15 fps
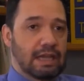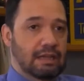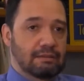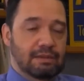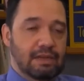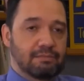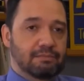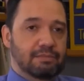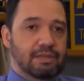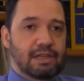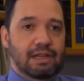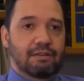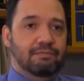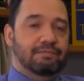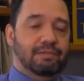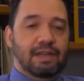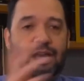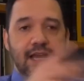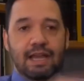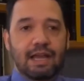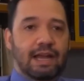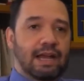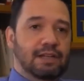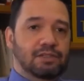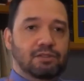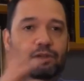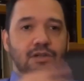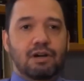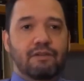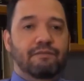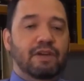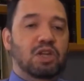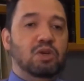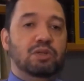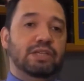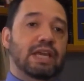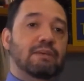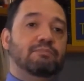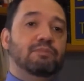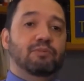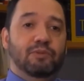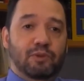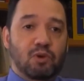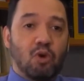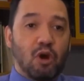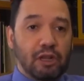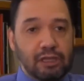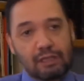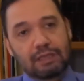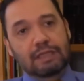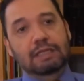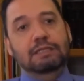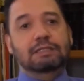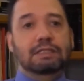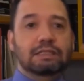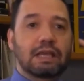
I, I'm, I'm, I still call videotape and recording things.